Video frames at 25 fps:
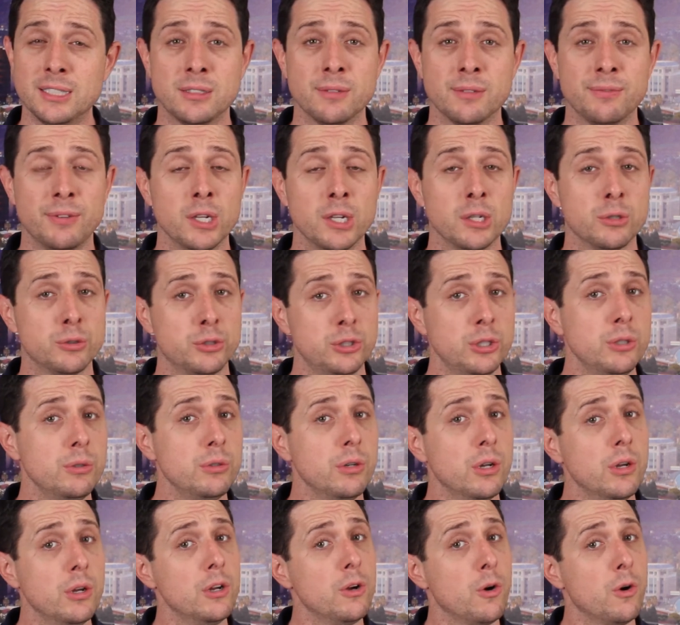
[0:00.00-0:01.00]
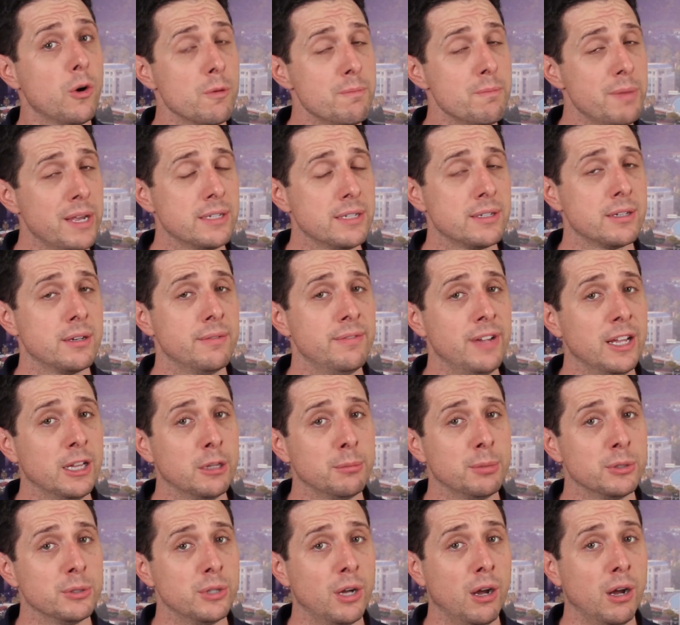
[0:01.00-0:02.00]
to follow suit or makes it
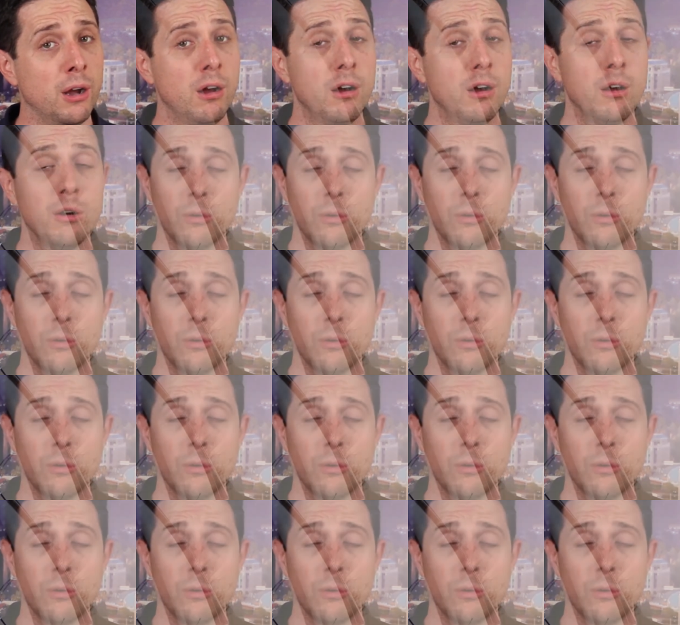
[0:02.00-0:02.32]
available to all.